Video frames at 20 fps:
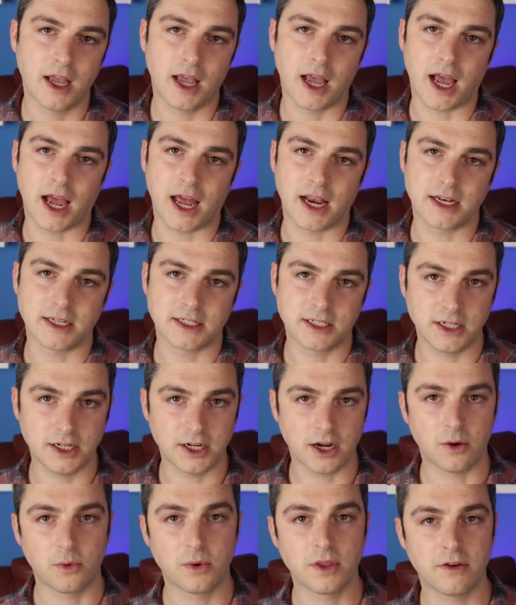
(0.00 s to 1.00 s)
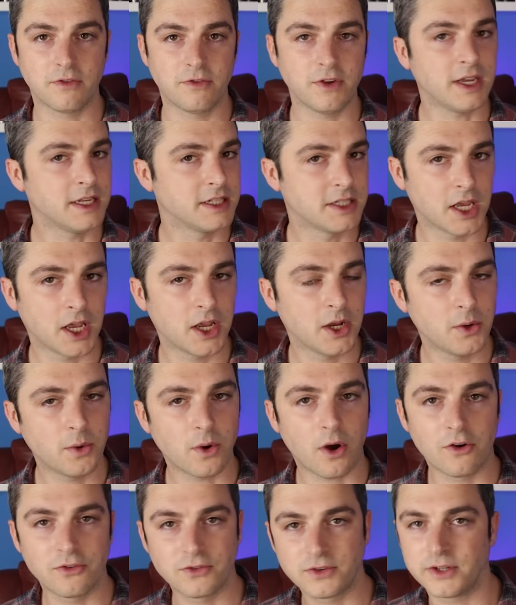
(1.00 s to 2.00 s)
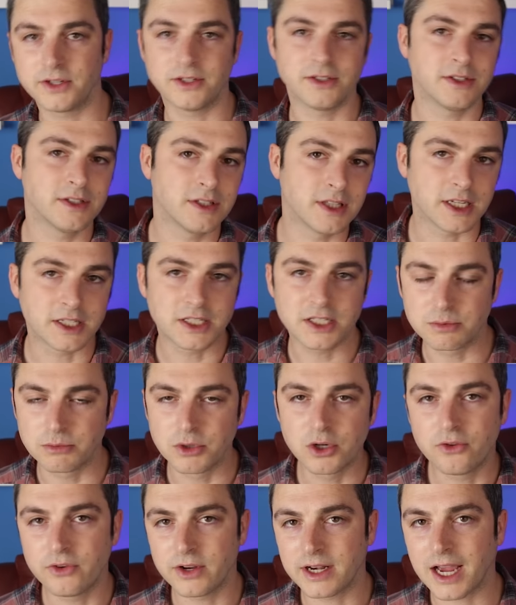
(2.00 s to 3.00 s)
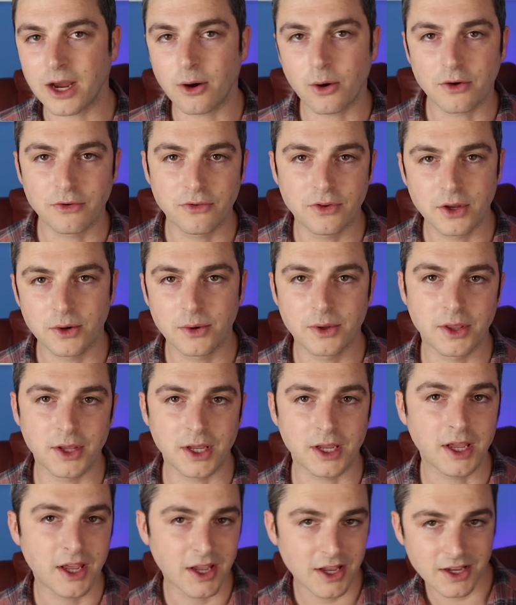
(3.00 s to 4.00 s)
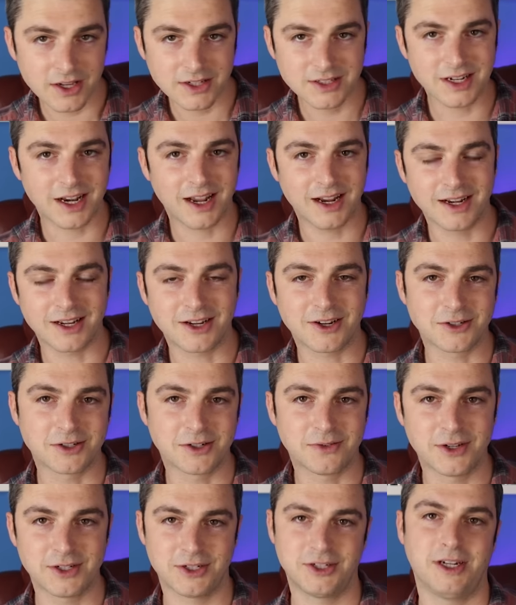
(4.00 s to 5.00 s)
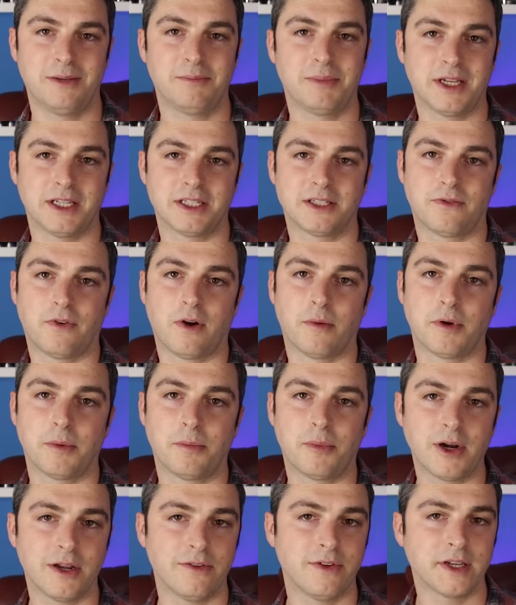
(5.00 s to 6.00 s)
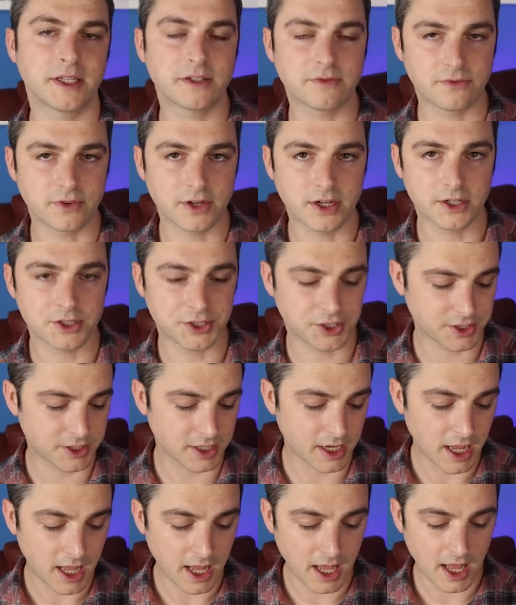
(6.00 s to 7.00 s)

And, you know, with a V2, often the smoothing out a few of the slightly controversially bits from the previous version,